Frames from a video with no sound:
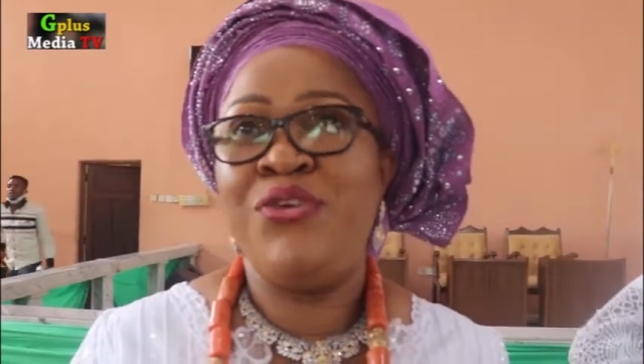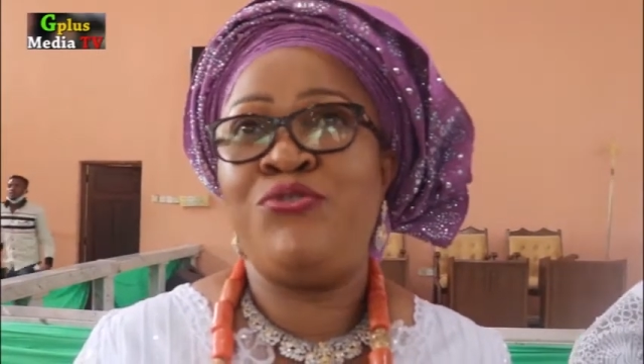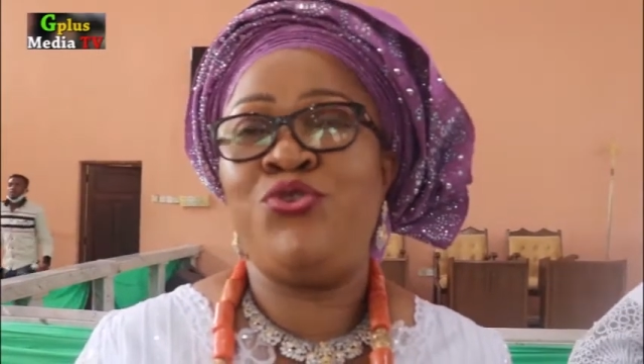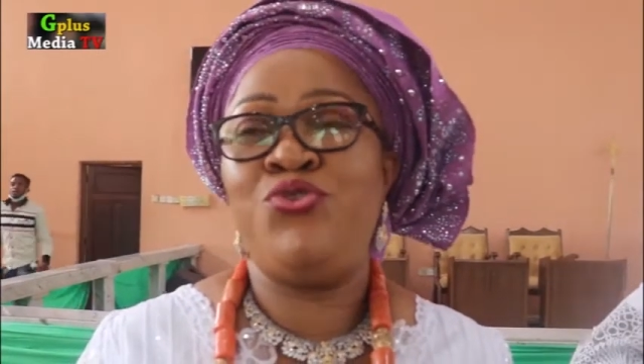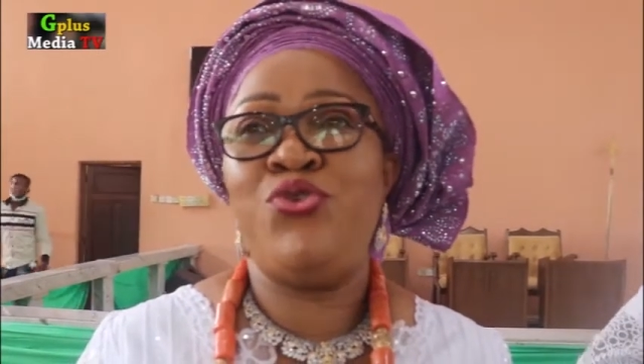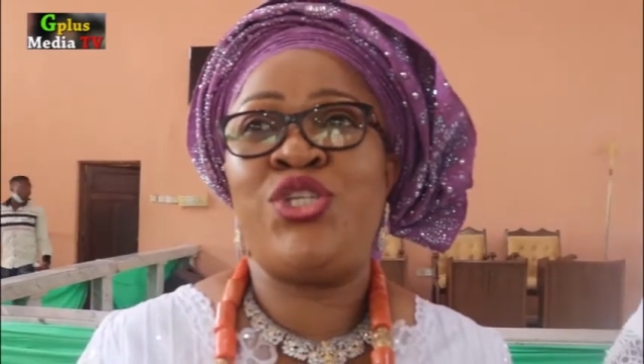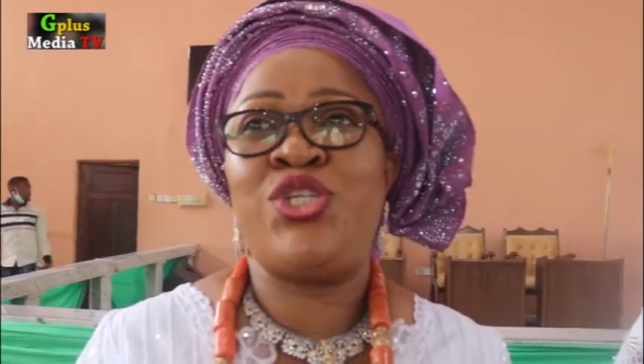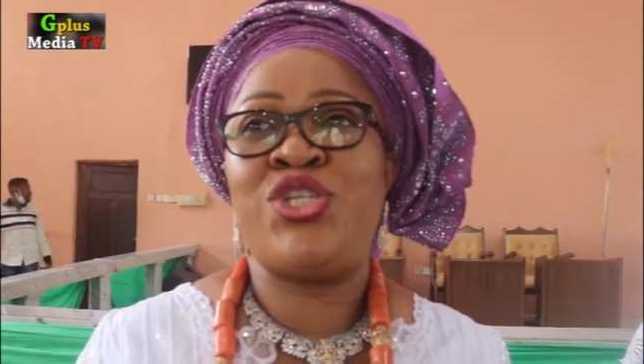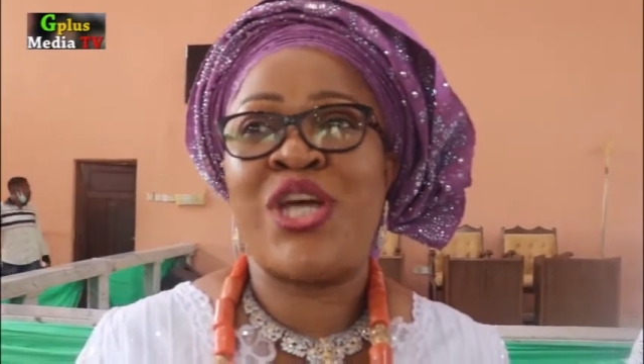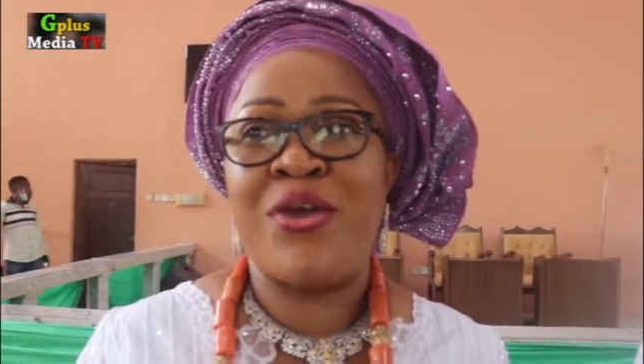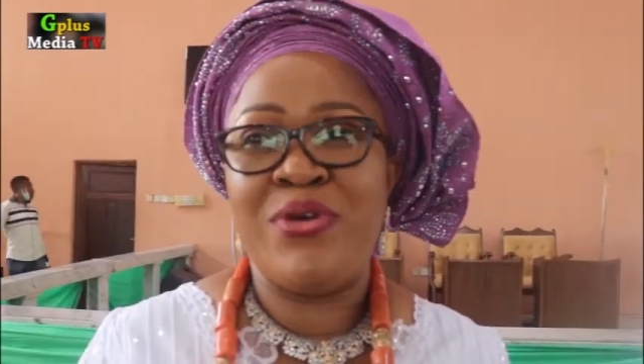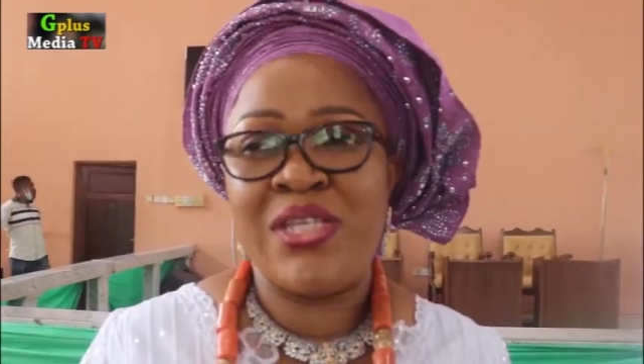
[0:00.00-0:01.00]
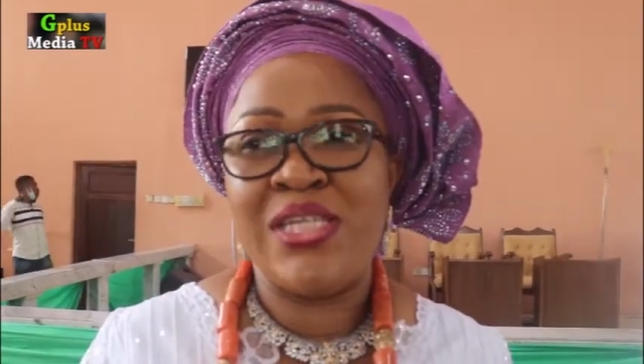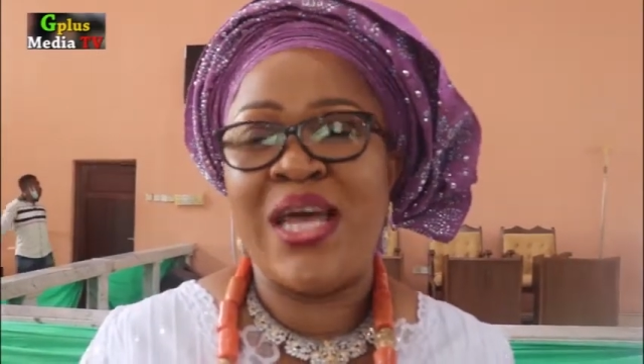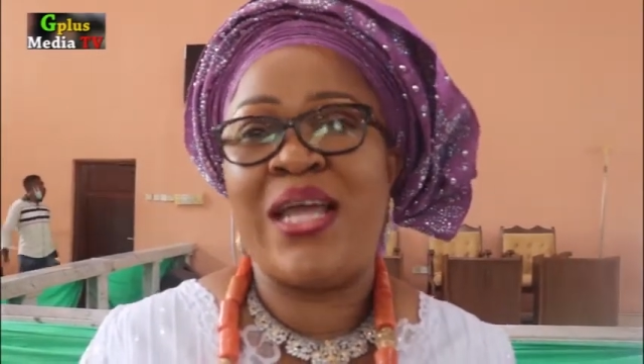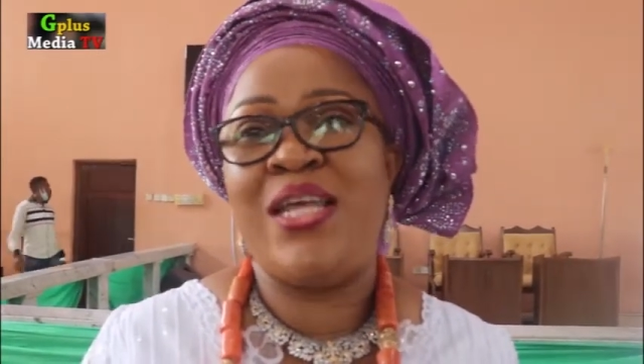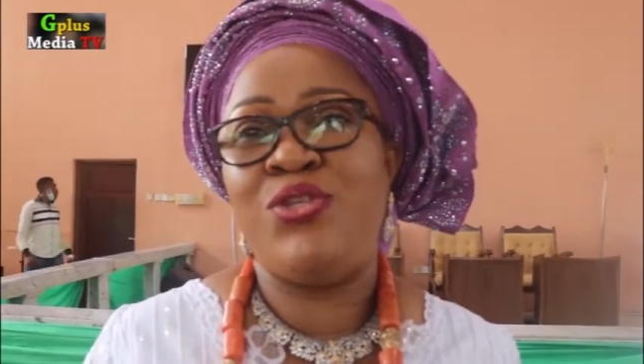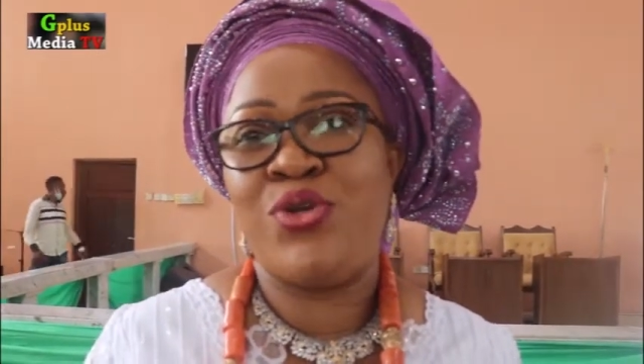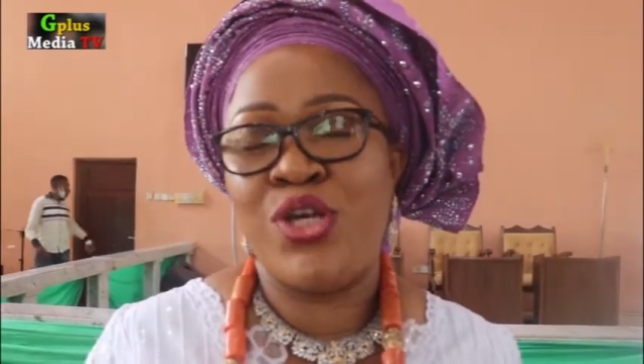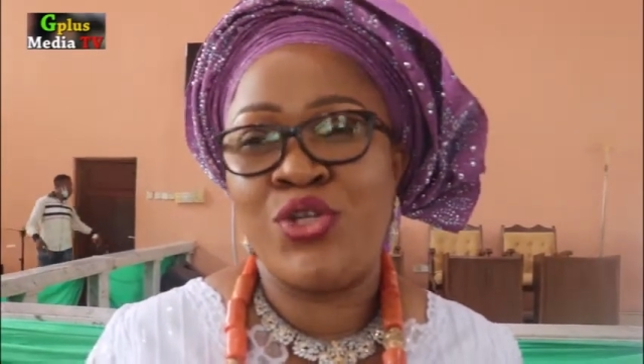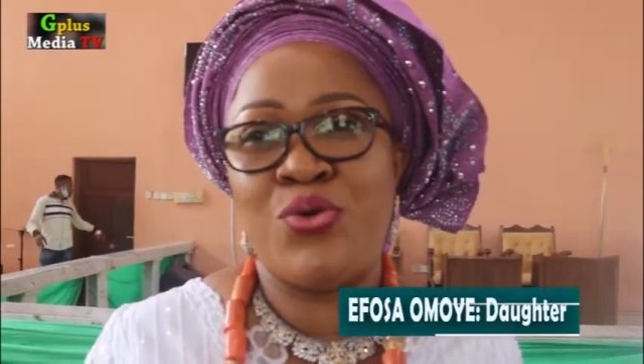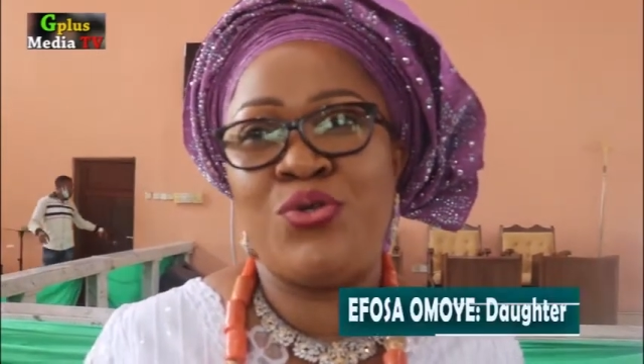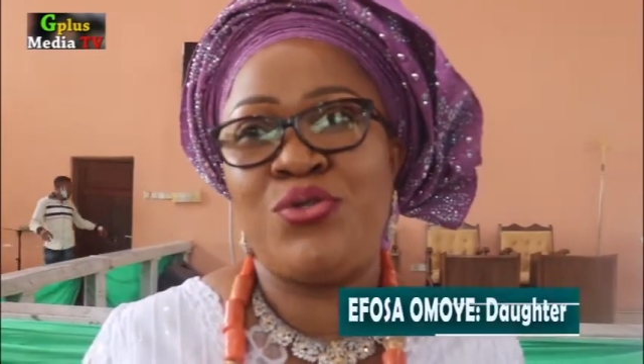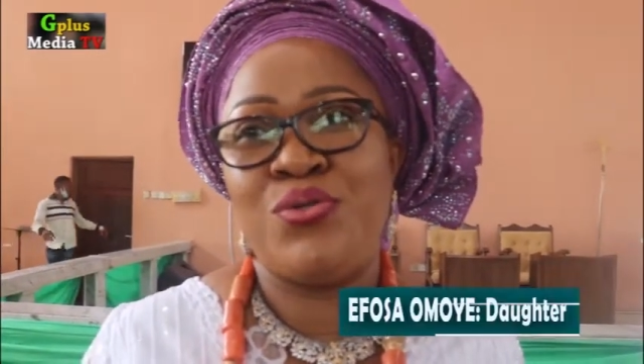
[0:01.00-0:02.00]
give to you is charity and
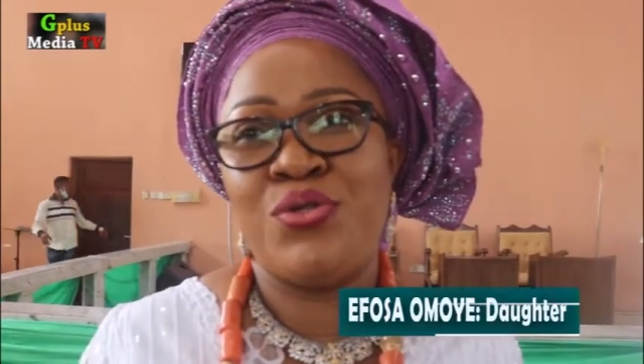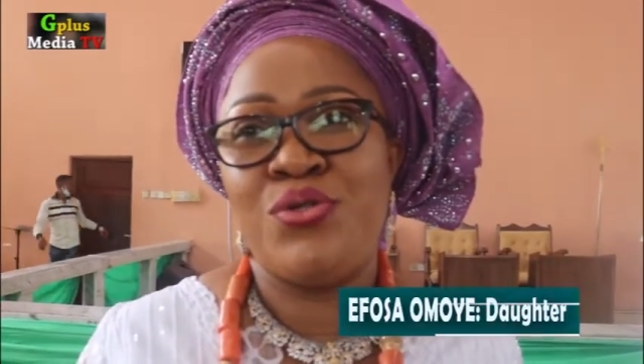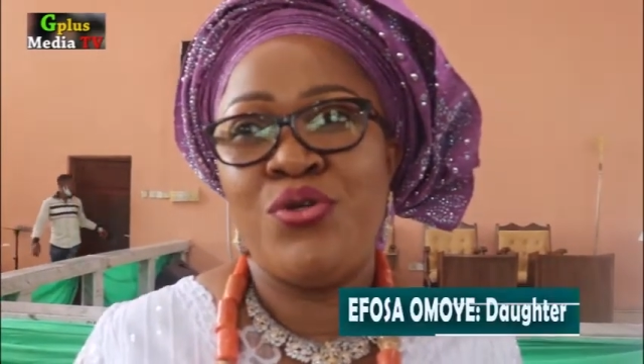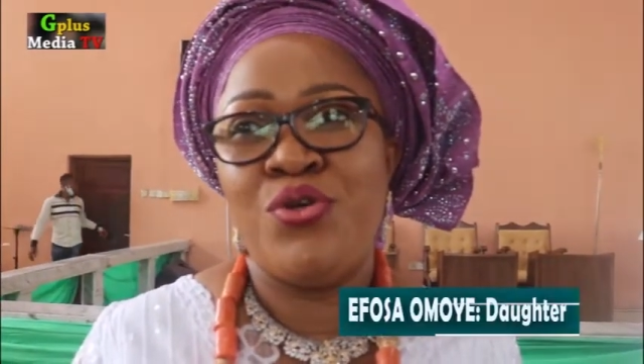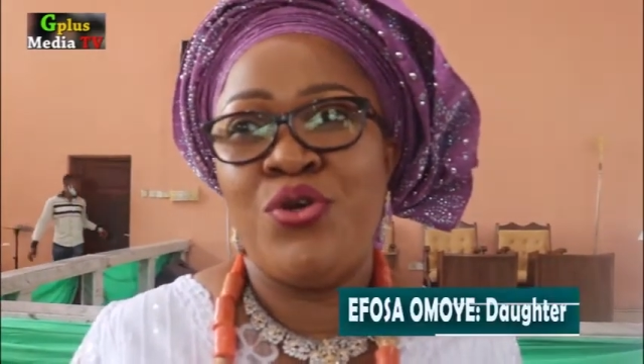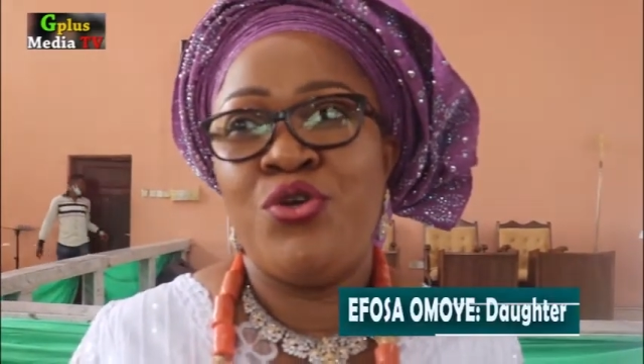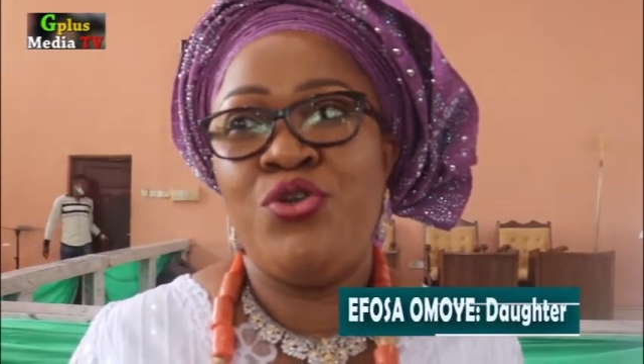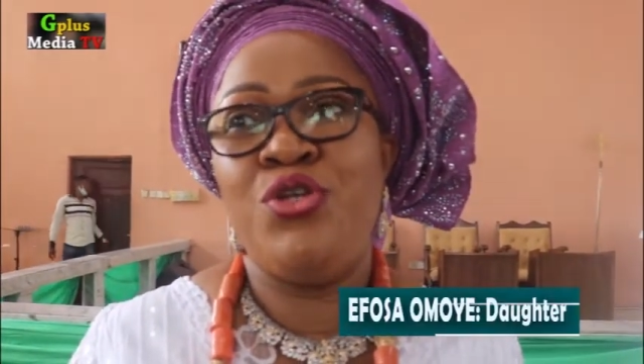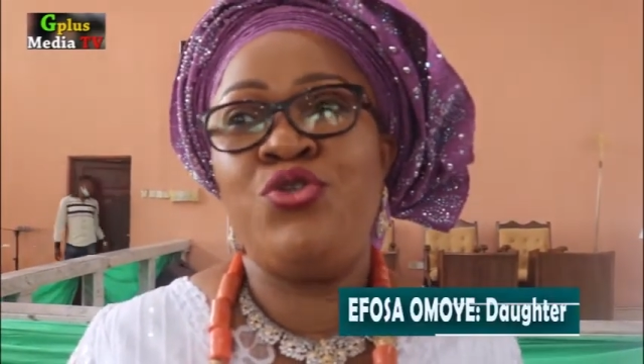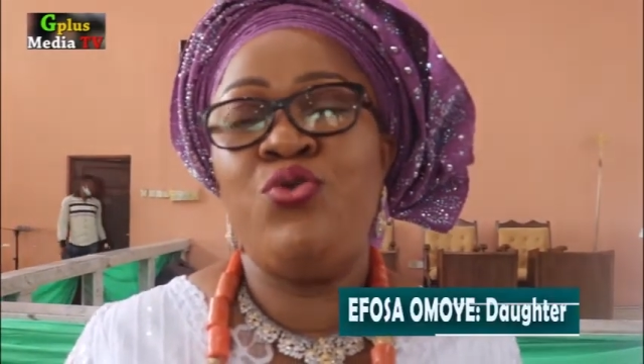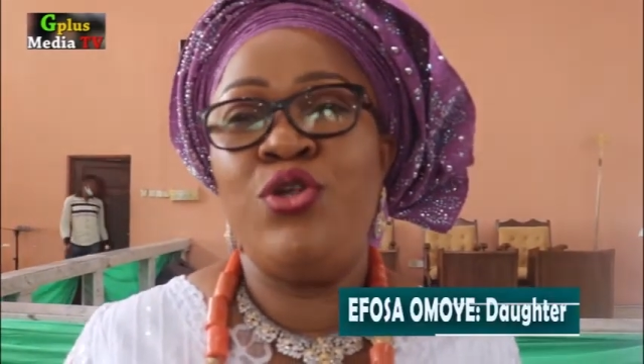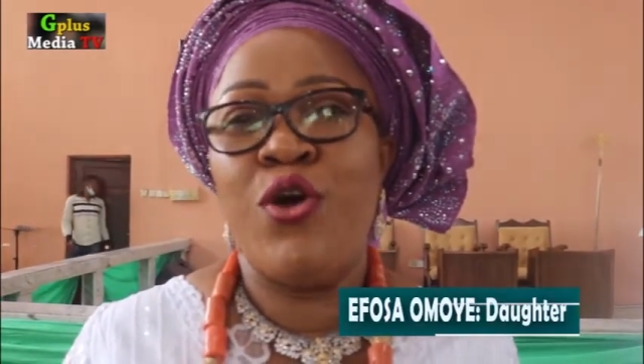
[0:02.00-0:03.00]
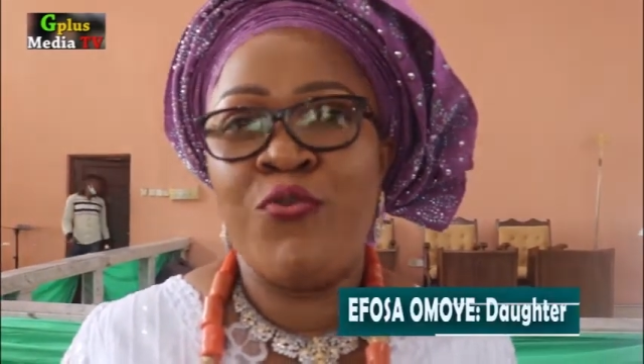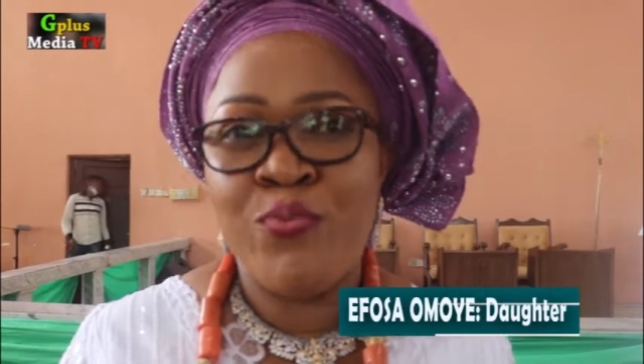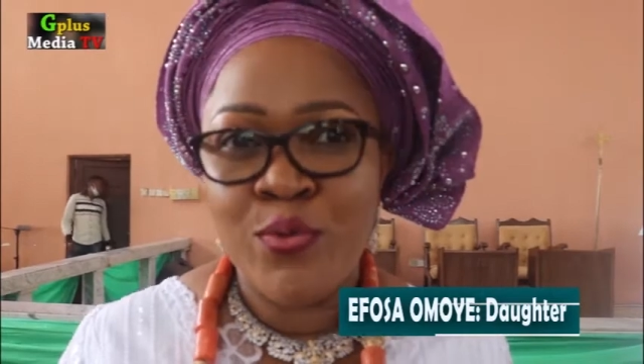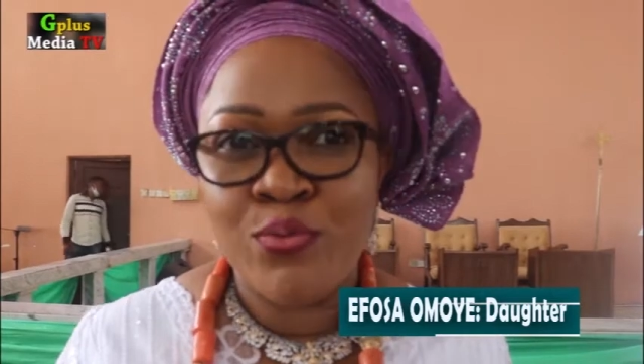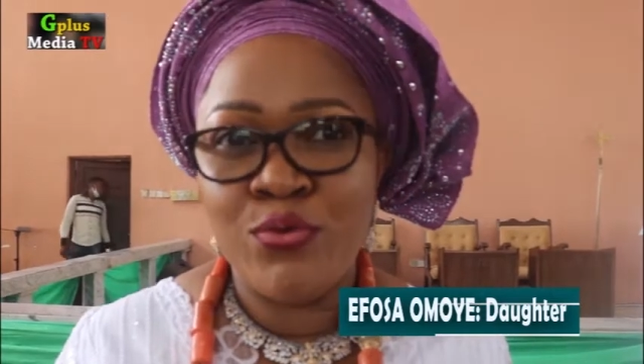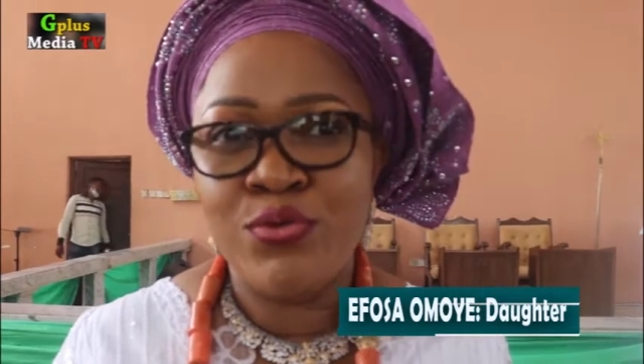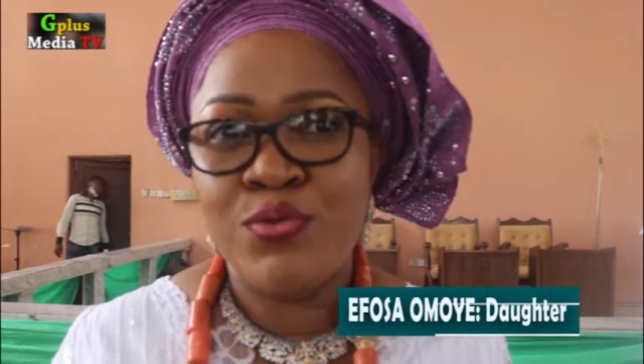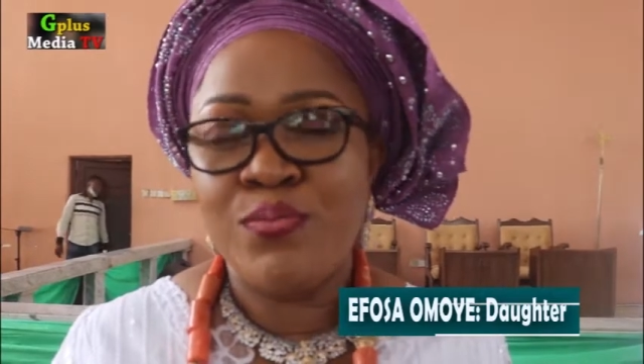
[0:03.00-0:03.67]
education. You need to love people.